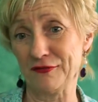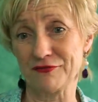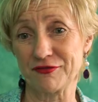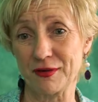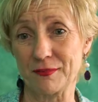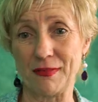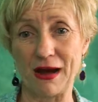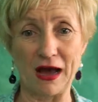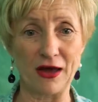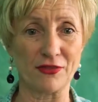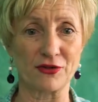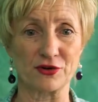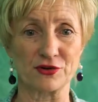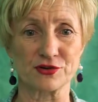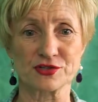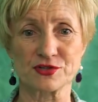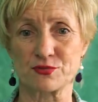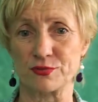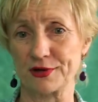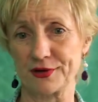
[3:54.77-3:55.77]
from
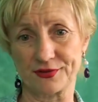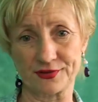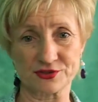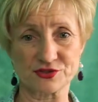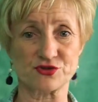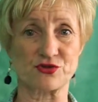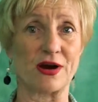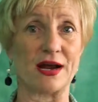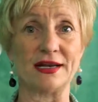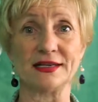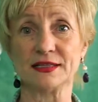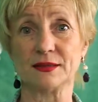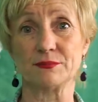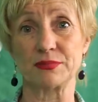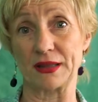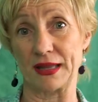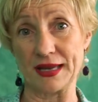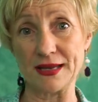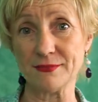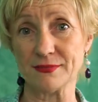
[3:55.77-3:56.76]
others where they're trying to
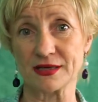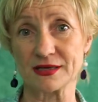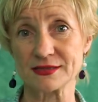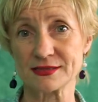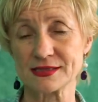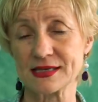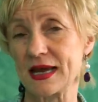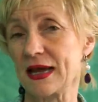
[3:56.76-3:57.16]
blame us,